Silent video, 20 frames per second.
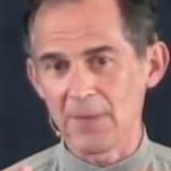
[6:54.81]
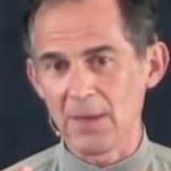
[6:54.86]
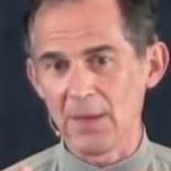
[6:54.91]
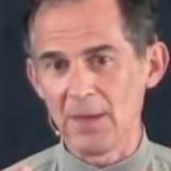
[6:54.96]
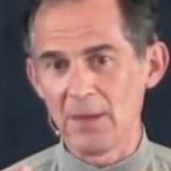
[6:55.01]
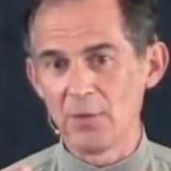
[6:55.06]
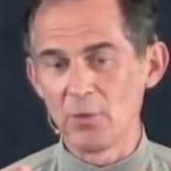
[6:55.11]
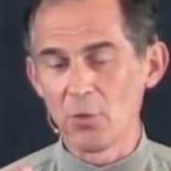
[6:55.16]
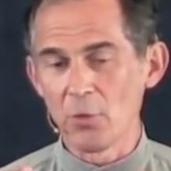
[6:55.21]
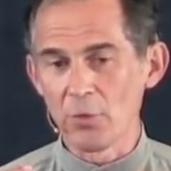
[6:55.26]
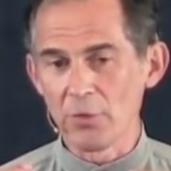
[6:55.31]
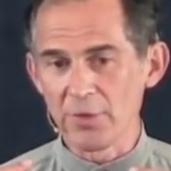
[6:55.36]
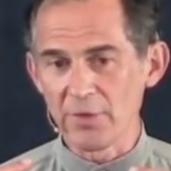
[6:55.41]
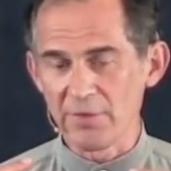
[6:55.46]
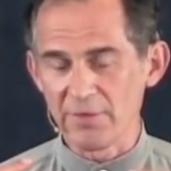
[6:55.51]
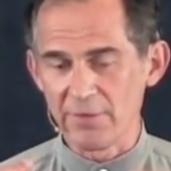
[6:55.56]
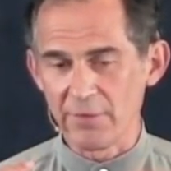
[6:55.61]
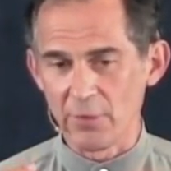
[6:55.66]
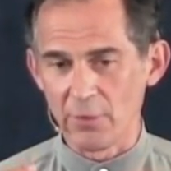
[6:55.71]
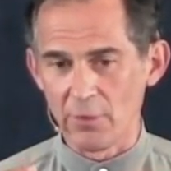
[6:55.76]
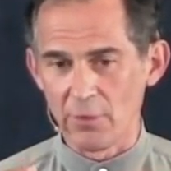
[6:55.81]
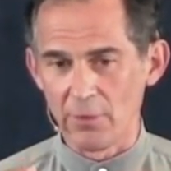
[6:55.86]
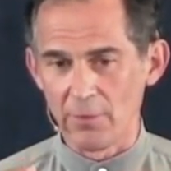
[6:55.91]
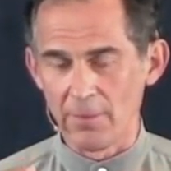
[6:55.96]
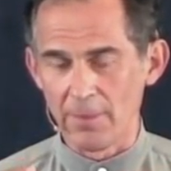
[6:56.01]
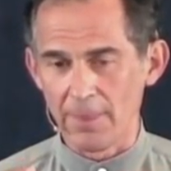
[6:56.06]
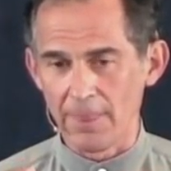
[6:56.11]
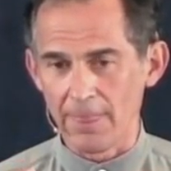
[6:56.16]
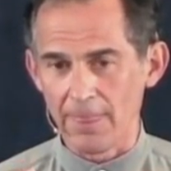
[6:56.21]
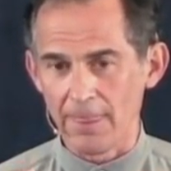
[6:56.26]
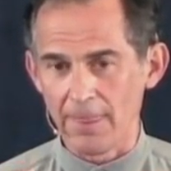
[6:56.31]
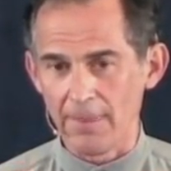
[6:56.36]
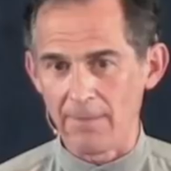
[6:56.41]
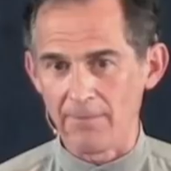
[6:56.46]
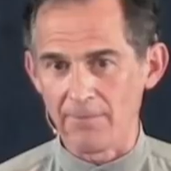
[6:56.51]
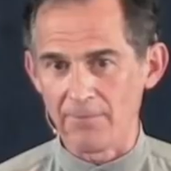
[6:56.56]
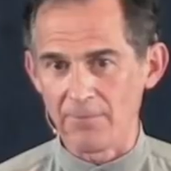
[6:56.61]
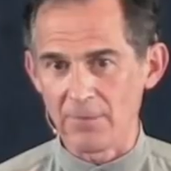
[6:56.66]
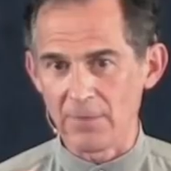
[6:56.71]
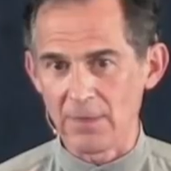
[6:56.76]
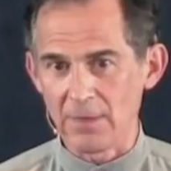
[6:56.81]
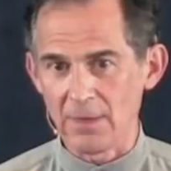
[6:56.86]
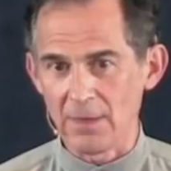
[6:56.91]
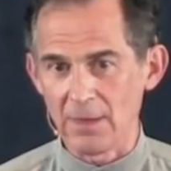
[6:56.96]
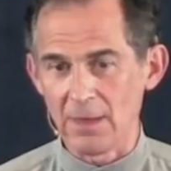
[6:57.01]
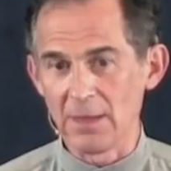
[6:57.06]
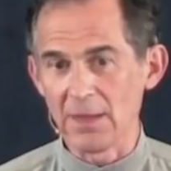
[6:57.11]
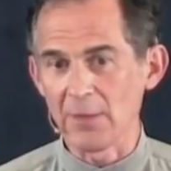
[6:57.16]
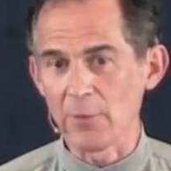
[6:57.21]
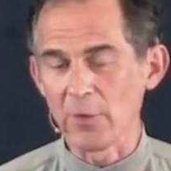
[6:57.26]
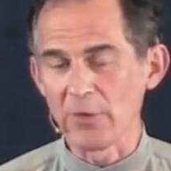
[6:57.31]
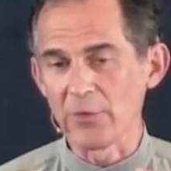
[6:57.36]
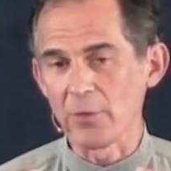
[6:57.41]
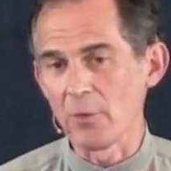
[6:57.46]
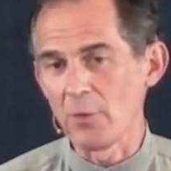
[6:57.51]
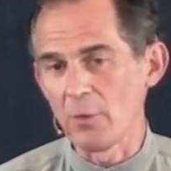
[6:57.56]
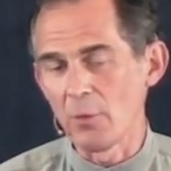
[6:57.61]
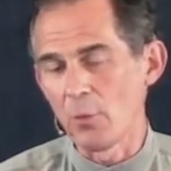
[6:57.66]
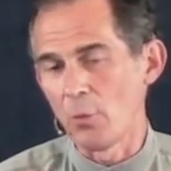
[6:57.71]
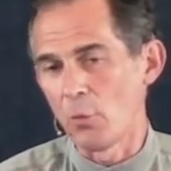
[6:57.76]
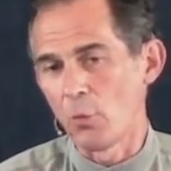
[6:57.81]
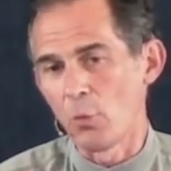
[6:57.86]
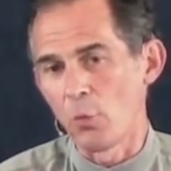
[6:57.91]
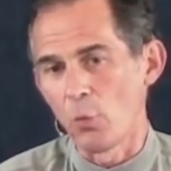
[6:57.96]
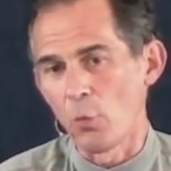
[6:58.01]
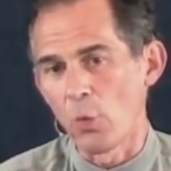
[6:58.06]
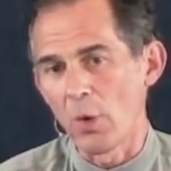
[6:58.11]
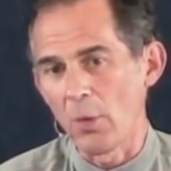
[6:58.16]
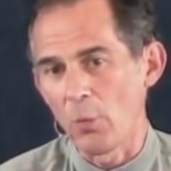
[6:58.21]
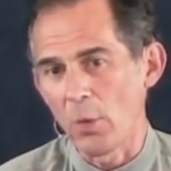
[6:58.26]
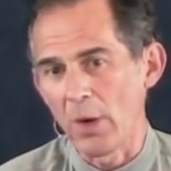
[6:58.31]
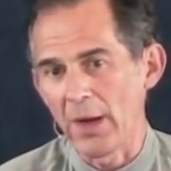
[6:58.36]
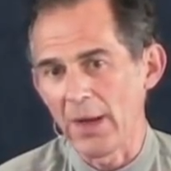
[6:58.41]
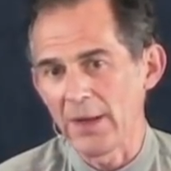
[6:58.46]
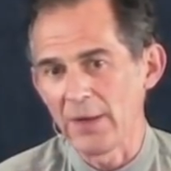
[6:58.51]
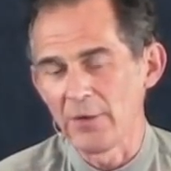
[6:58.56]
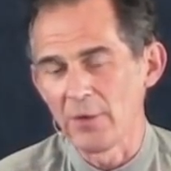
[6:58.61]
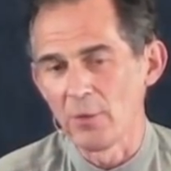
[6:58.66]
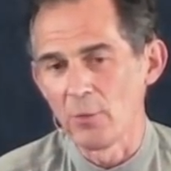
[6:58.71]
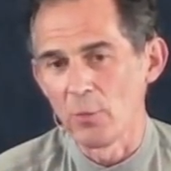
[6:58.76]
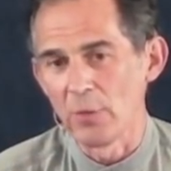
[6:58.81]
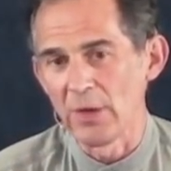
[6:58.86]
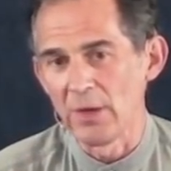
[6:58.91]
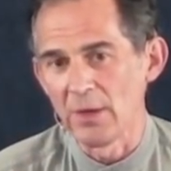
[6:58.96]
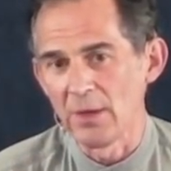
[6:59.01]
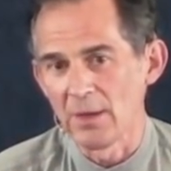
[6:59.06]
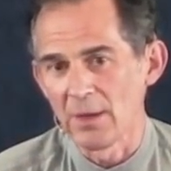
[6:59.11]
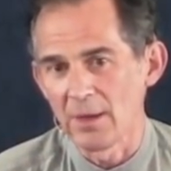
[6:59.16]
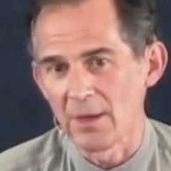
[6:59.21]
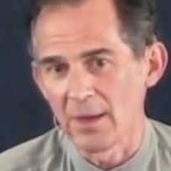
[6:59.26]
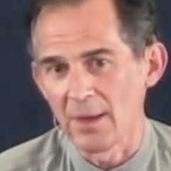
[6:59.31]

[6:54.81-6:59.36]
in order for... In other words, why are we